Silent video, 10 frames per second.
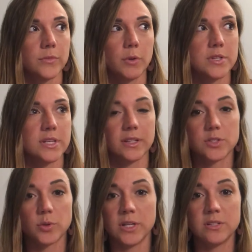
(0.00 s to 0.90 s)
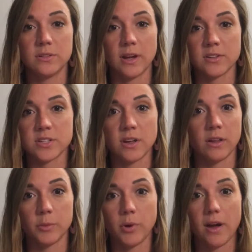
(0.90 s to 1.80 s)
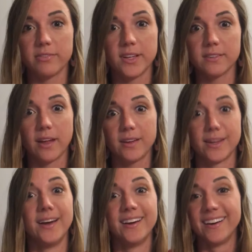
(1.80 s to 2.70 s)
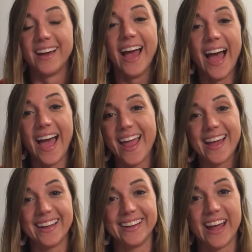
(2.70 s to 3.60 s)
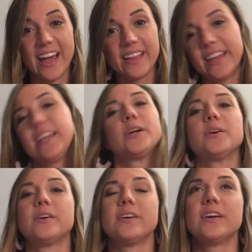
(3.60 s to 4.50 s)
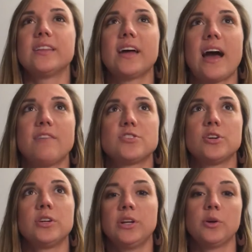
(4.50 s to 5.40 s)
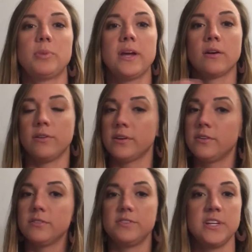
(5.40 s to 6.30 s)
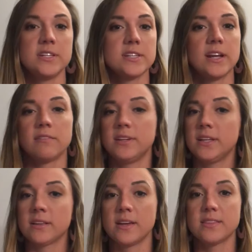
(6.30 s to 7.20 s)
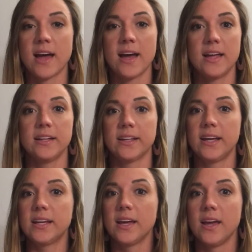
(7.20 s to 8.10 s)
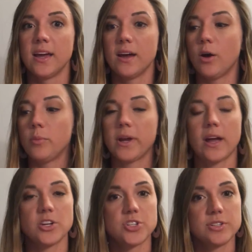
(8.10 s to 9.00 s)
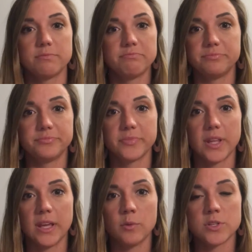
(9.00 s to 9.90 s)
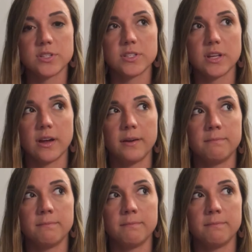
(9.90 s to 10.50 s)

what was it, like $22,000 profit, like and like after paying all the fees and everything like that. And like, oh my gosh, he was